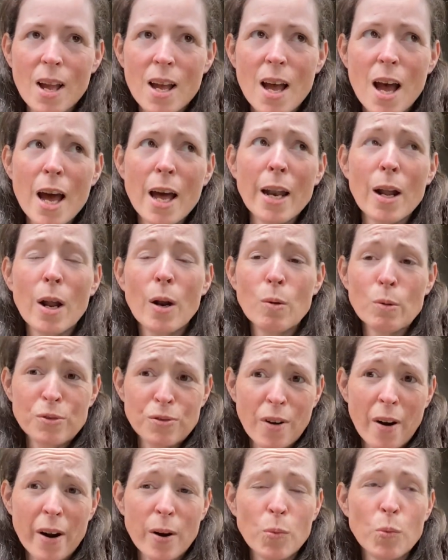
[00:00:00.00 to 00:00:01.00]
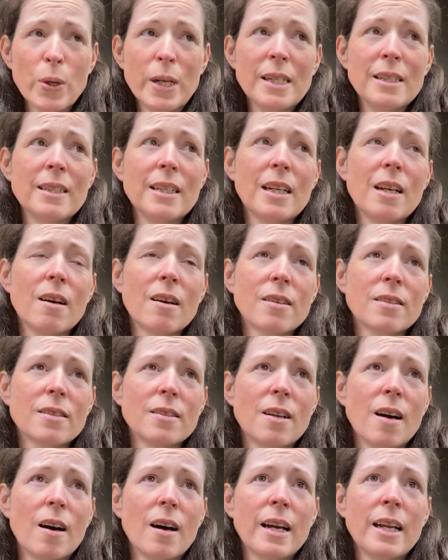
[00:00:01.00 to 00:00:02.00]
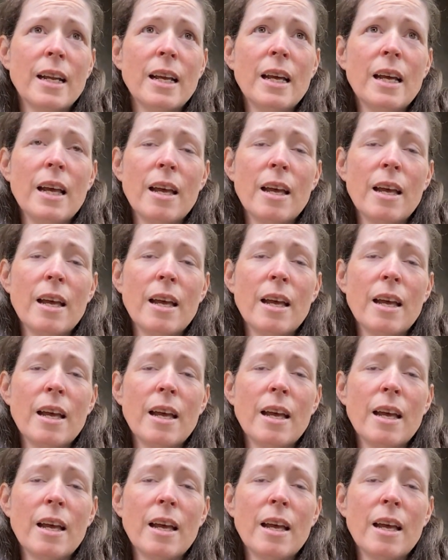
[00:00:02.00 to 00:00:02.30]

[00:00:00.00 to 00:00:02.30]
and it was very windy last night.